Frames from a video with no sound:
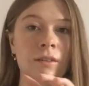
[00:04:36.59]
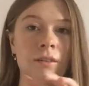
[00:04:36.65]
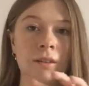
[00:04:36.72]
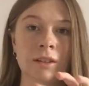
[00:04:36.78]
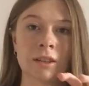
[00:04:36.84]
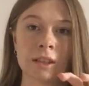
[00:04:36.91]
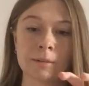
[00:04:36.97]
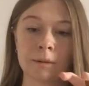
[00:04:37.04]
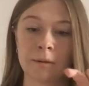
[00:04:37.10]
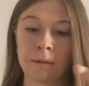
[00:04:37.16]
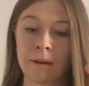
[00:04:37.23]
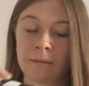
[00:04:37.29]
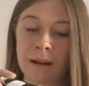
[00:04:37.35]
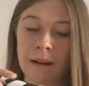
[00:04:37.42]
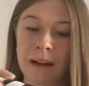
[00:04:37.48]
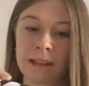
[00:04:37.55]
which I spoke
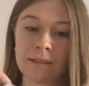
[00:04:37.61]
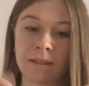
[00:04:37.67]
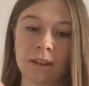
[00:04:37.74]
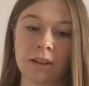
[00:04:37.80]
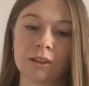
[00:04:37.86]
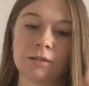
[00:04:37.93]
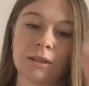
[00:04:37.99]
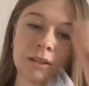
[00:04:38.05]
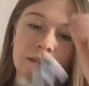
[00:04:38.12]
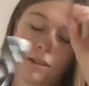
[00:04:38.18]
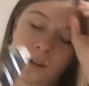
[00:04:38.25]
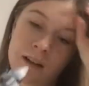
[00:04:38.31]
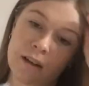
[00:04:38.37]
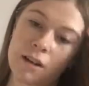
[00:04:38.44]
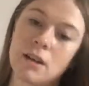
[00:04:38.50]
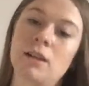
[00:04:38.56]
about in my last video as well.
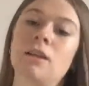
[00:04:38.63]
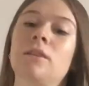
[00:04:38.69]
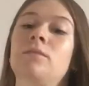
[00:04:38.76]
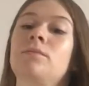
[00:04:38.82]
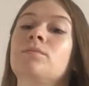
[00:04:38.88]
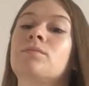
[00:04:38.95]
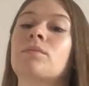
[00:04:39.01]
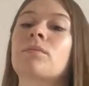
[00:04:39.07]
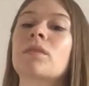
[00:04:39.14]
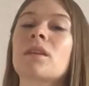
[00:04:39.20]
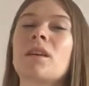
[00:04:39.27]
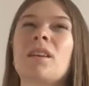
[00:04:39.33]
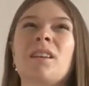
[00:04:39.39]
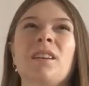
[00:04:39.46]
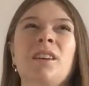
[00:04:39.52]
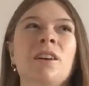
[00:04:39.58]

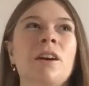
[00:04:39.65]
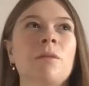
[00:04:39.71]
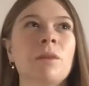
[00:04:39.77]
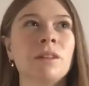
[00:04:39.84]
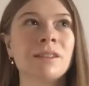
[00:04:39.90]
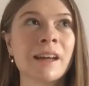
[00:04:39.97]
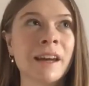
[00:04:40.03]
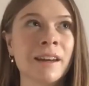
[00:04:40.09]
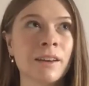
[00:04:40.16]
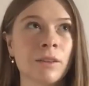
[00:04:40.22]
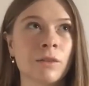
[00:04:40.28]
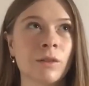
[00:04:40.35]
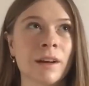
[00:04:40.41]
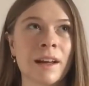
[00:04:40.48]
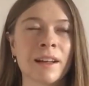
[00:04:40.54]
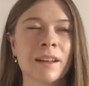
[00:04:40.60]
You know, I would take an
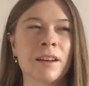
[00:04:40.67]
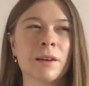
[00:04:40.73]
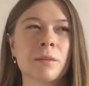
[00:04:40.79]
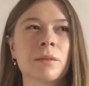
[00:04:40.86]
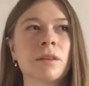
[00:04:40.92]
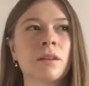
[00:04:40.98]
organic cup,